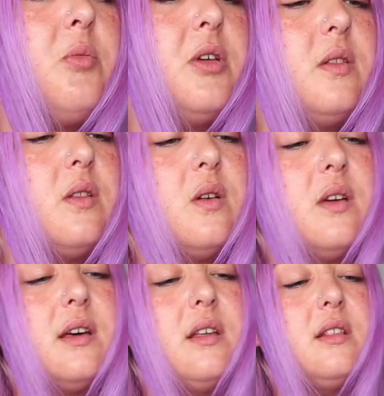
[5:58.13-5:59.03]
a bit
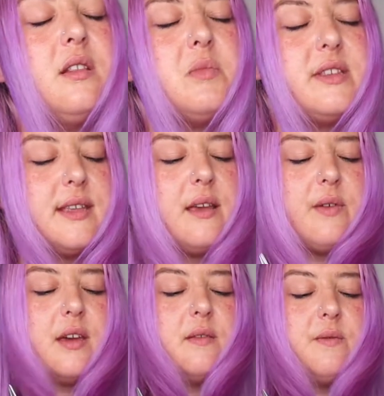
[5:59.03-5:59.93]
longer. Let me see
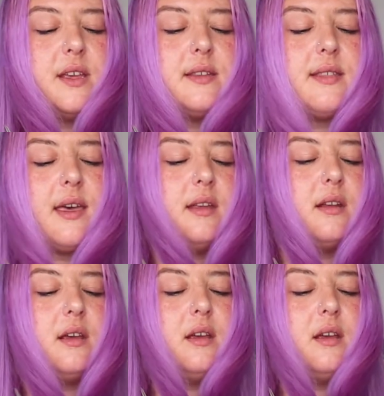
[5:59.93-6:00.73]
if I can fix that.